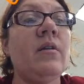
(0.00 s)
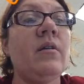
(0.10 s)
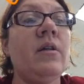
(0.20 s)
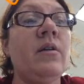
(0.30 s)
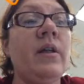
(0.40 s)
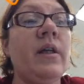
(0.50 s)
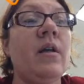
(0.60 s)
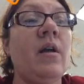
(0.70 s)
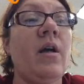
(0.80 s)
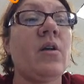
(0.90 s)
literally
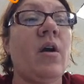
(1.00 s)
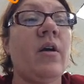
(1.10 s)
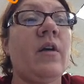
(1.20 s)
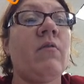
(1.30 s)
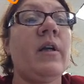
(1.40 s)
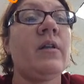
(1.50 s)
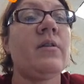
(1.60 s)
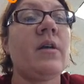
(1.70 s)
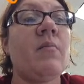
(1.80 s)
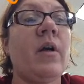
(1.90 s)
cannot talk and write at
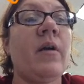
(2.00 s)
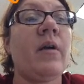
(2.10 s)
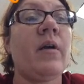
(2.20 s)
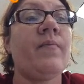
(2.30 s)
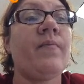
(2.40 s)
the same time.